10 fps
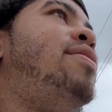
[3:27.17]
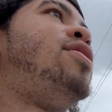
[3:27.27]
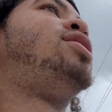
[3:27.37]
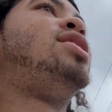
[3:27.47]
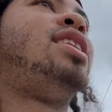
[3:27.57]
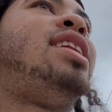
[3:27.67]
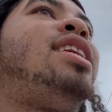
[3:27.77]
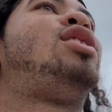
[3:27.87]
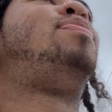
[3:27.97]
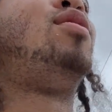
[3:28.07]
versus an
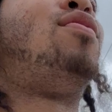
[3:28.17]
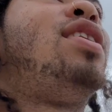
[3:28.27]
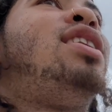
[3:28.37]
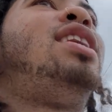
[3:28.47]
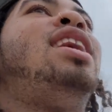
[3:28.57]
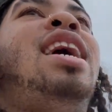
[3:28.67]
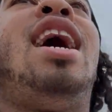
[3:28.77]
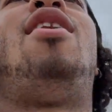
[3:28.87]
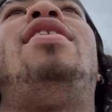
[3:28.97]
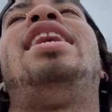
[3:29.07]
exploration.
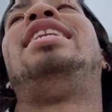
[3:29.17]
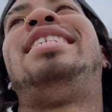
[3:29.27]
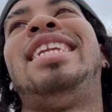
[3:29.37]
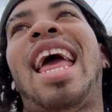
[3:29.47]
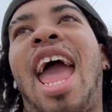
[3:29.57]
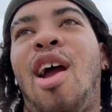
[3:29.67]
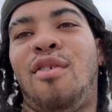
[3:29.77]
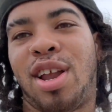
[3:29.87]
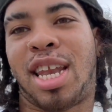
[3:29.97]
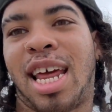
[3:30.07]
All right, it's an
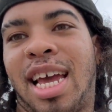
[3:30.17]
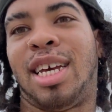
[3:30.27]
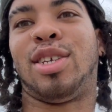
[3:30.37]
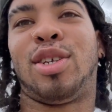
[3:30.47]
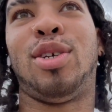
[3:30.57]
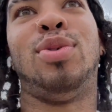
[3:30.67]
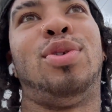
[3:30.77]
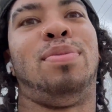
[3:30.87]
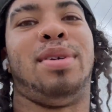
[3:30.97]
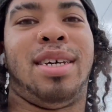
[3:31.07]
errand day,
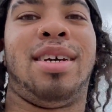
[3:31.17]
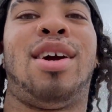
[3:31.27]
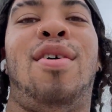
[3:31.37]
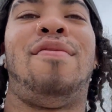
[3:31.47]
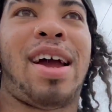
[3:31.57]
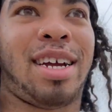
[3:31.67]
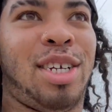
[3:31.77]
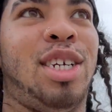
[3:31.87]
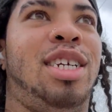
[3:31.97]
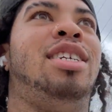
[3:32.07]
excuse me,
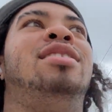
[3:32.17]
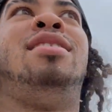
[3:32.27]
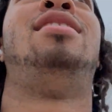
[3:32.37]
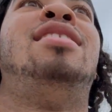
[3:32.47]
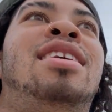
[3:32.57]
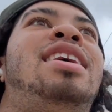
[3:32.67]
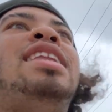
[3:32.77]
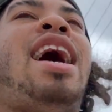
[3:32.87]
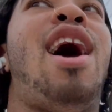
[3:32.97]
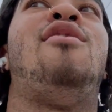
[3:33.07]
correction.
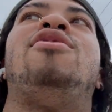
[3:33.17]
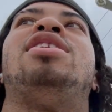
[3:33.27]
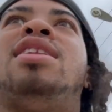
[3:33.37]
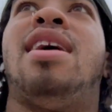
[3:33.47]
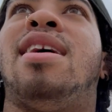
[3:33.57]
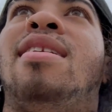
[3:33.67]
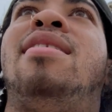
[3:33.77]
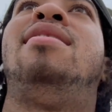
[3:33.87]
An errand day.